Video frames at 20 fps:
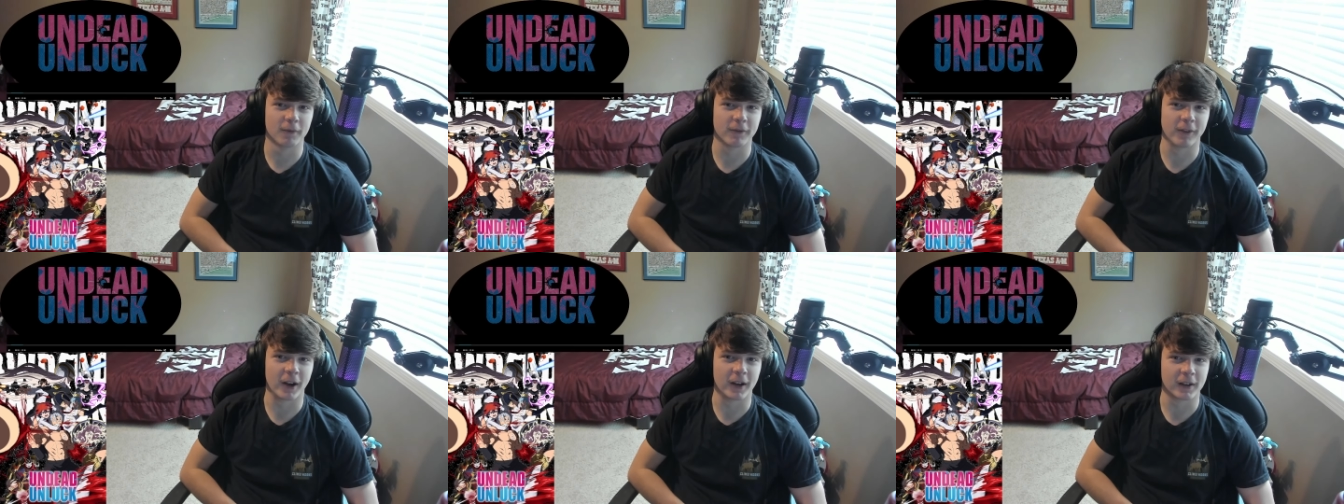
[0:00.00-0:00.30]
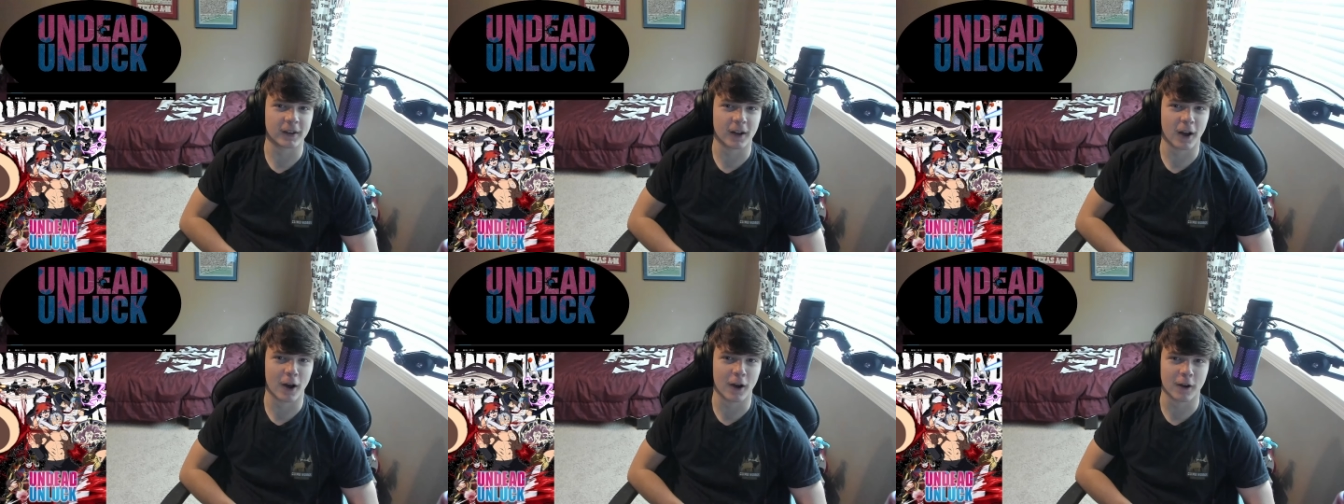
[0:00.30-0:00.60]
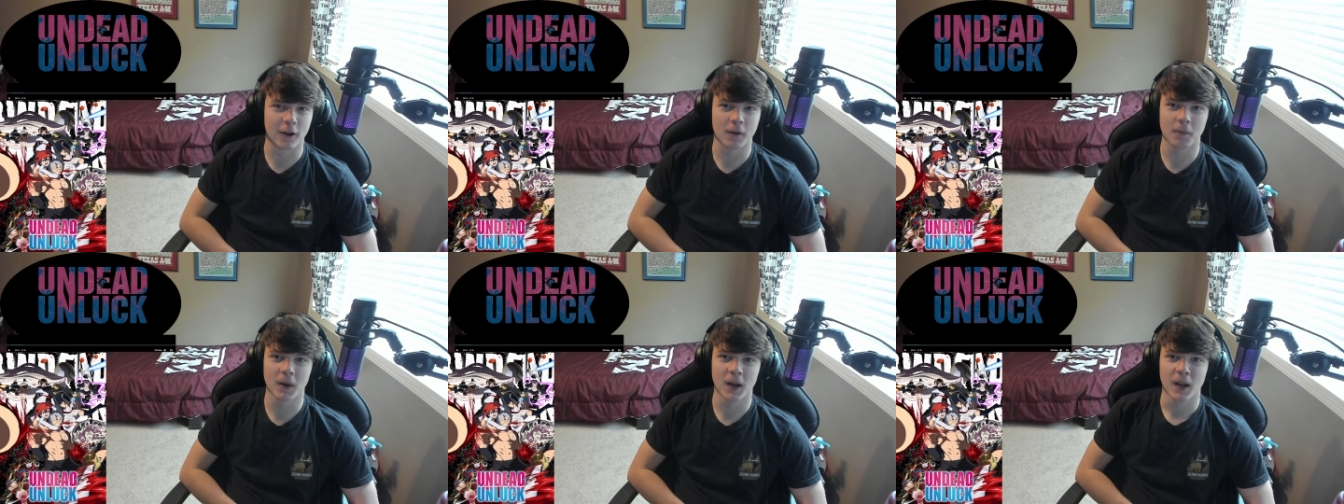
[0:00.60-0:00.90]
fighting
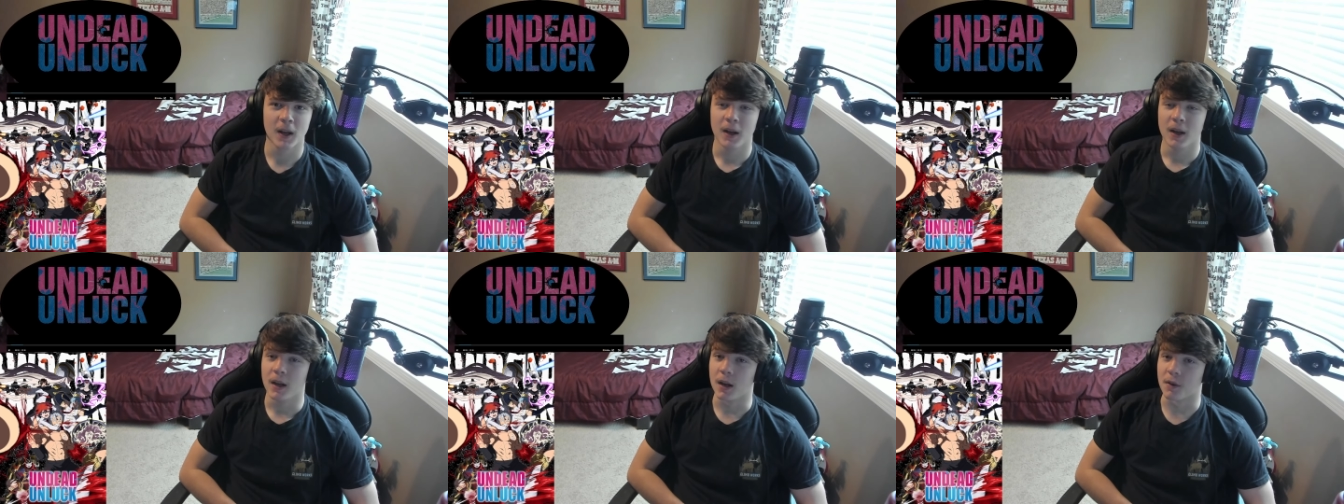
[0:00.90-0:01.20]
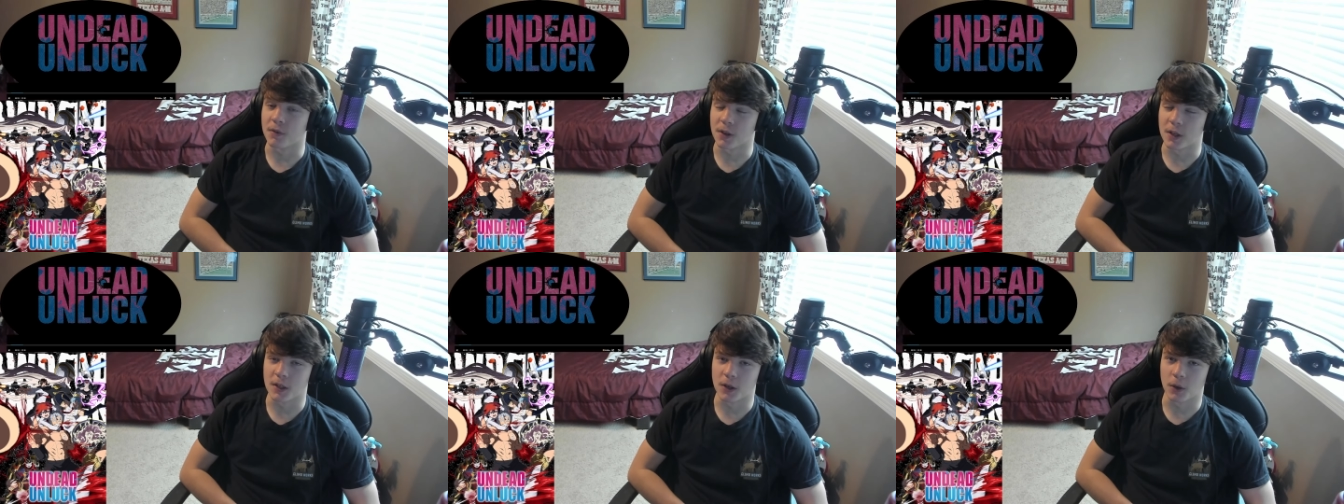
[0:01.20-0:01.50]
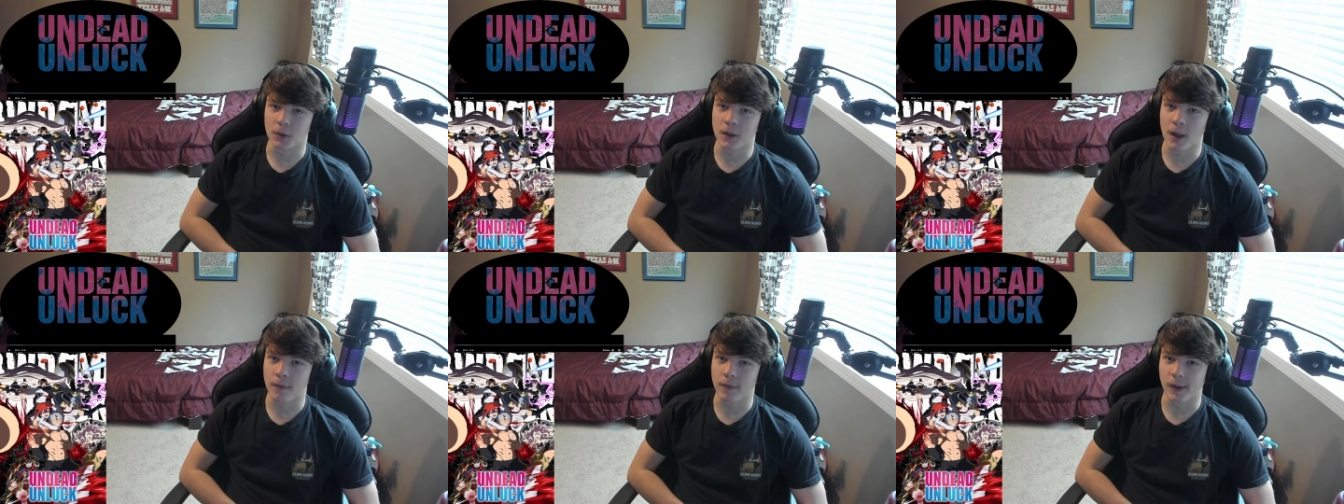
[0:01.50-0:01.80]
Autumn if they
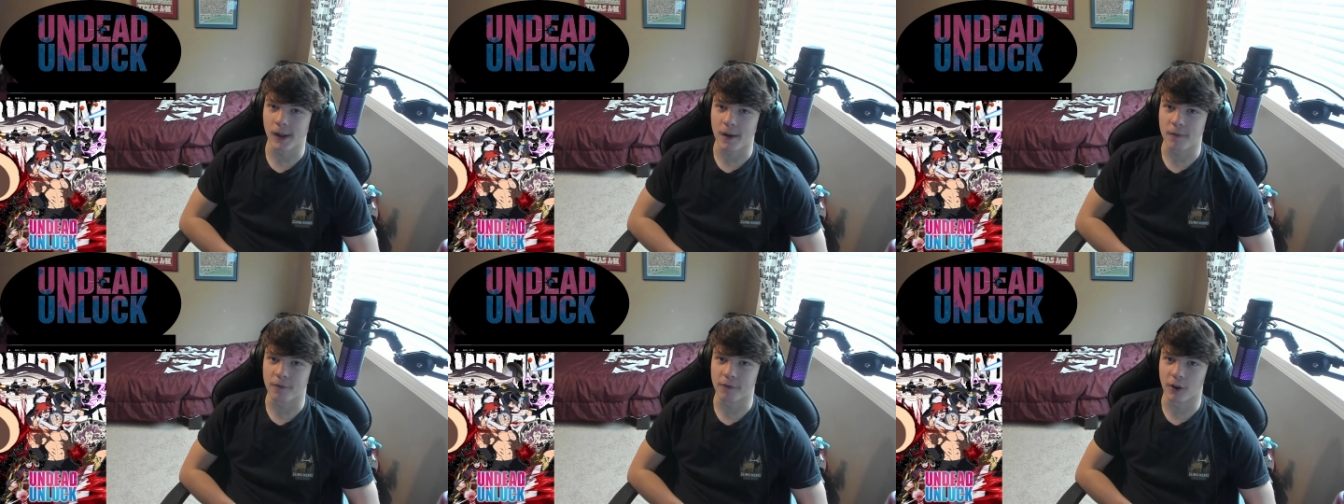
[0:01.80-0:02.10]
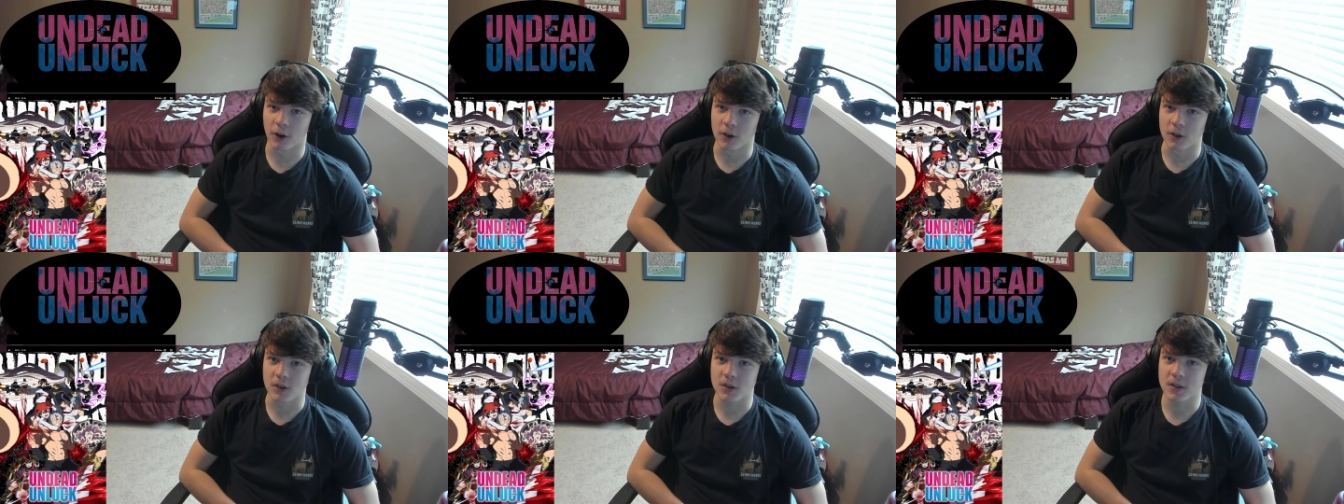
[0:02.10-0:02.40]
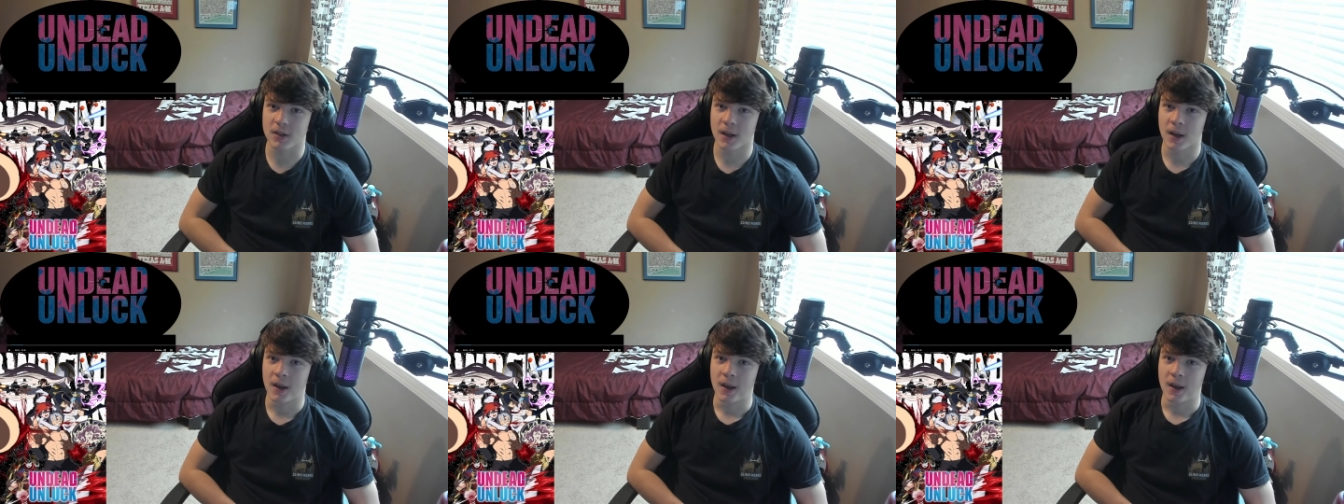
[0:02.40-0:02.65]
don't level up first.